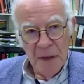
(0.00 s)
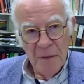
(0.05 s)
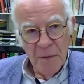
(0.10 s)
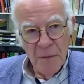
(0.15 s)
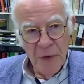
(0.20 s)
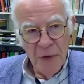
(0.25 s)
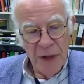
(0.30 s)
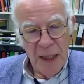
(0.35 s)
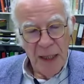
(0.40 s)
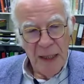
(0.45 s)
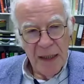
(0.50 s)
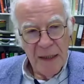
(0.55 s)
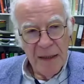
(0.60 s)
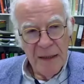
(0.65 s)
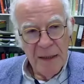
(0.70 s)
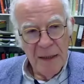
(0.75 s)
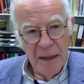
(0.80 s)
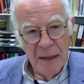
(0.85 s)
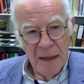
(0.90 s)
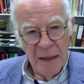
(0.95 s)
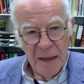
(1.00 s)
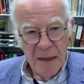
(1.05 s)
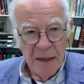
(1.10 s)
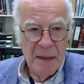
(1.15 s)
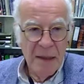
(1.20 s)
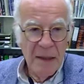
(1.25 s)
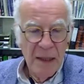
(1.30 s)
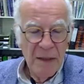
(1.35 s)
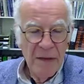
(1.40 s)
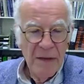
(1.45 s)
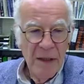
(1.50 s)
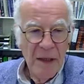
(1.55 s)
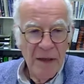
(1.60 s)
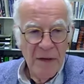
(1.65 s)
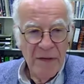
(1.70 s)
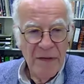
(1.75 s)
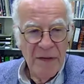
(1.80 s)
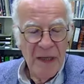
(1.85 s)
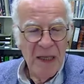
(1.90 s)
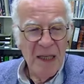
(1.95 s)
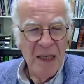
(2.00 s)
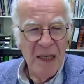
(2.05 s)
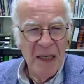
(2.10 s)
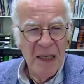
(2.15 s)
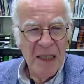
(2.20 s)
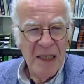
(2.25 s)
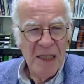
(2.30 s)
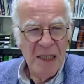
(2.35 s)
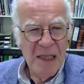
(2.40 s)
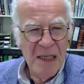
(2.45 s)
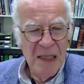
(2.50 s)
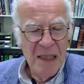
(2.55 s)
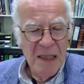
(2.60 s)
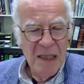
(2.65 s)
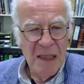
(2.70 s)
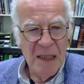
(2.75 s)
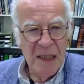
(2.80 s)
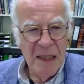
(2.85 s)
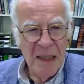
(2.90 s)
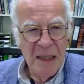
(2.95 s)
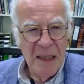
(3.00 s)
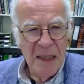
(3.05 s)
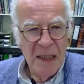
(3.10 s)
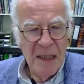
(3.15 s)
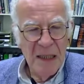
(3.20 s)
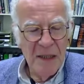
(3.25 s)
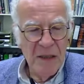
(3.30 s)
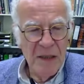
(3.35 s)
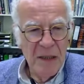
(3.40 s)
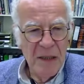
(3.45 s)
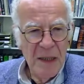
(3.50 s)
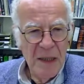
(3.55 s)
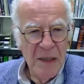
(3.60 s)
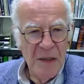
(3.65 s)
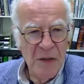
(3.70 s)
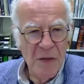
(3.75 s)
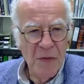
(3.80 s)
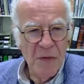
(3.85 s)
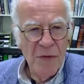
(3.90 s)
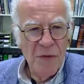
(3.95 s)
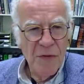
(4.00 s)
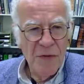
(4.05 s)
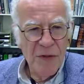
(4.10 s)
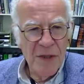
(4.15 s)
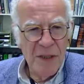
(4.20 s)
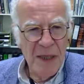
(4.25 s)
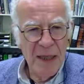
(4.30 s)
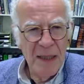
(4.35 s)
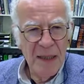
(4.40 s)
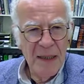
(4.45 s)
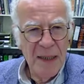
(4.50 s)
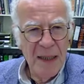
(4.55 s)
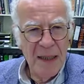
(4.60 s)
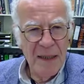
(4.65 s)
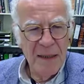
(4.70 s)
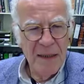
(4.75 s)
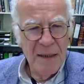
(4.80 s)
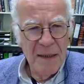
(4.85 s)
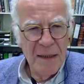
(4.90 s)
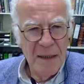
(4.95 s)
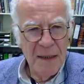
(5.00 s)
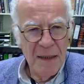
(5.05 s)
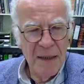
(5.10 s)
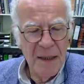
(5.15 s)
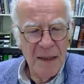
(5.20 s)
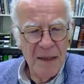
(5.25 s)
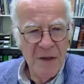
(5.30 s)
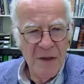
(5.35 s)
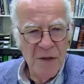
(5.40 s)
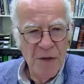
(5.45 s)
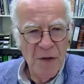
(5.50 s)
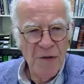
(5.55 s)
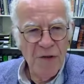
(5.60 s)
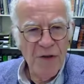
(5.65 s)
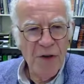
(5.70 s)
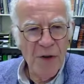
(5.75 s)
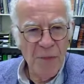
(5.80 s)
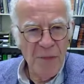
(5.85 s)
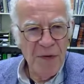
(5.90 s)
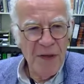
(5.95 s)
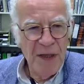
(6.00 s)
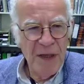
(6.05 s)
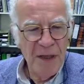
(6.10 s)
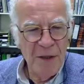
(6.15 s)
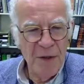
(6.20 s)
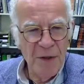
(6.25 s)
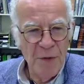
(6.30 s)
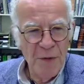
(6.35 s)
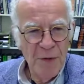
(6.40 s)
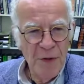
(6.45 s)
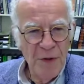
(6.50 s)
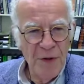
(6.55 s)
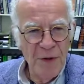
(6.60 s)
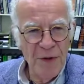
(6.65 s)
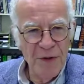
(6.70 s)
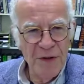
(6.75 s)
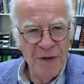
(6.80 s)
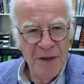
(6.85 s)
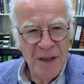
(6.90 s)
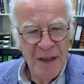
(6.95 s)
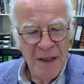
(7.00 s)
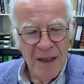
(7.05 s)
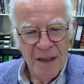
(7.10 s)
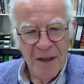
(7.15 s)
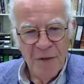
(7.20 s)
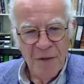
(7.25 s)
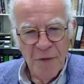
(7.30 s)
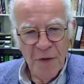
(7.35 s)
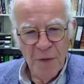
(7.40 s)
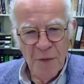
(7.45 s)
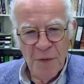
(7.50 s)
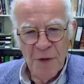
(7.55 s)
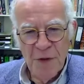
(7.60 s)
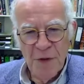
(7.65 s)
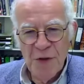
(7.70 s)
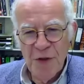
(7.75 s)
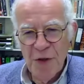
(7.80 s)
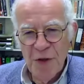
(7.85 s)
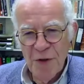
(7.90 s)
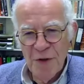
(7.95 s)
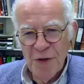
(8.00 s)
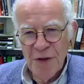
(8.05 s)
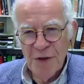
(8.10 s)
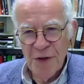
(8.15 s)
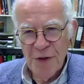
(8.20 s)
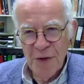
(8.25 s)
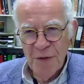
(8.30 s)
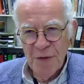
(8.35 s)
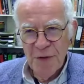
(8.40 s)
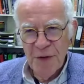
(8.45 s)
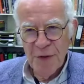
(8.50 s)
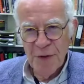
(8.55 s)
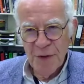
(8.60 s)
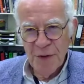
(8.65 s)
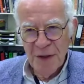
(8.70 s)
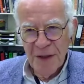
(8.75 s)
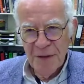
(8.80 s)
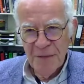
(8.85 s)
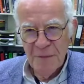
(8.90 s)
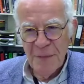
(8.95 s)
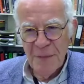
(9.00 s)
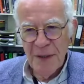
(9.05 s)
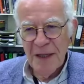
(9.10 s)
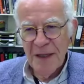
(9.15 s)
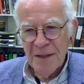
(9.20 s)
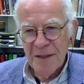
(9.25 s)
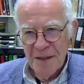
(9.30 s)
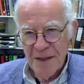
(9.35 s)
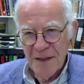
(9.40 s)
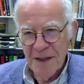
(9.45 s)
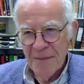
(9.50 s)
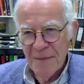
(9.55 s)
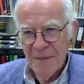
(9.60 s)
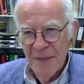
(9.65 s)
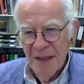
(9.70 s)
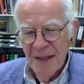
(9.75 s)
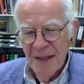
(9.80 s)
Morality, I think, is it's good to say that it's not something you learn from the church of your parents.